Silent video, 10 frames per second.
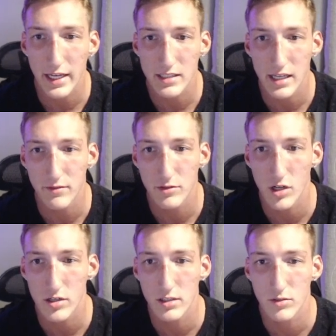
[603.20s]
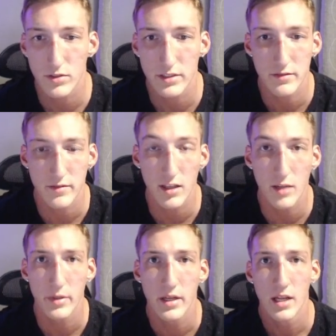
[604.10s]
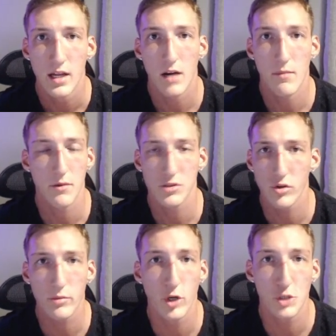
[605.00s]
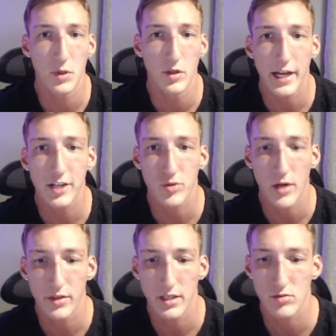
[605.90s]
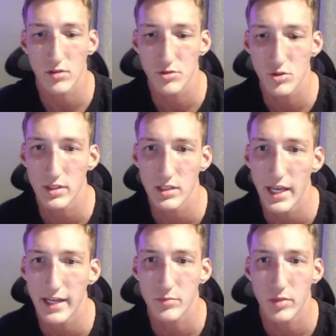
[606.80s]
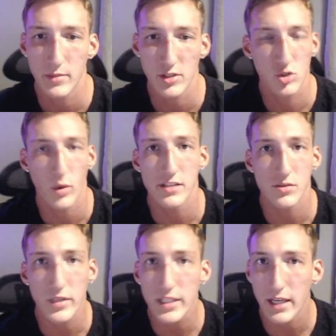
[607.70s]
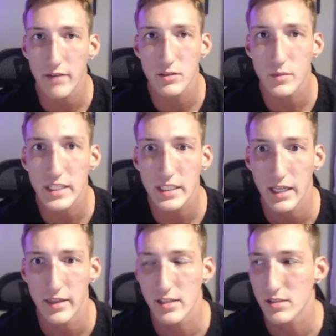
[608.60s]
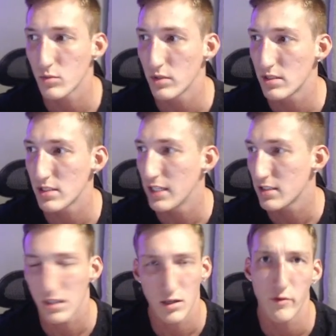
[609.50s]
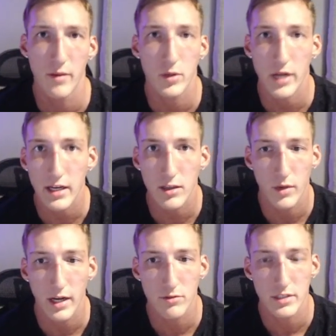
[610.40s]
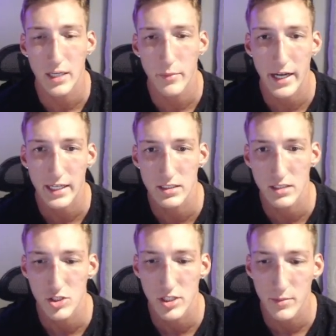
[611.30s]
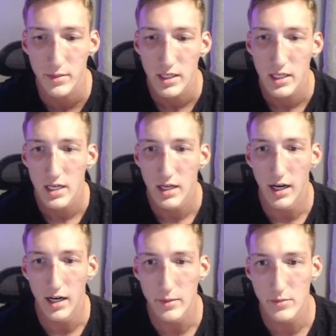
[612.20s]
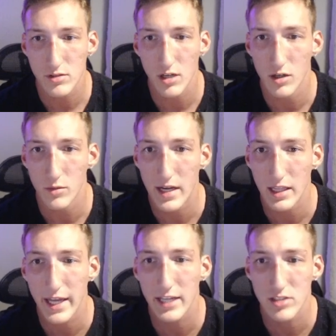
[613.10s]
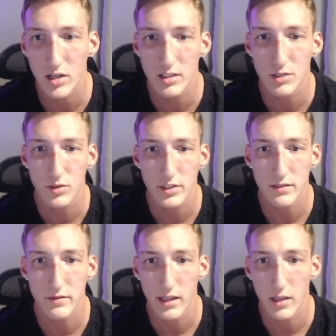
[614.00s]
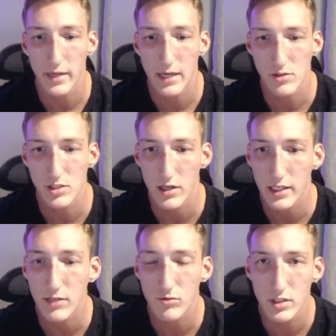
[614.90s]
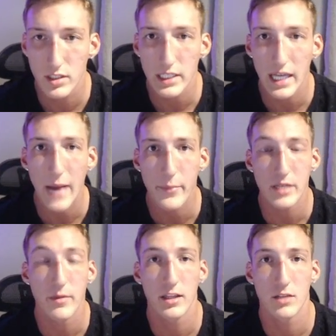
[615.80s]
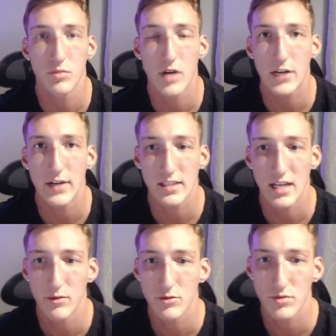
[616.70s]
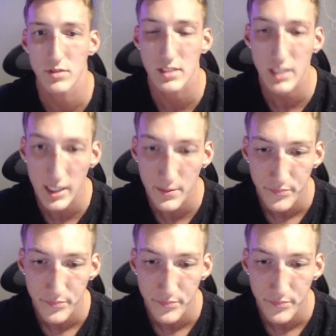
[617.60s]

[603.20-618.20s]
have started to really develop. Um, I was doing push pull legs throughout this, so I was doing legs pretty much twice a week, every week, and this was since the November 8th when I really got back into the gym. Um, so my legs started to really develop, and I was starting to get really happy about the progress that I was seeing.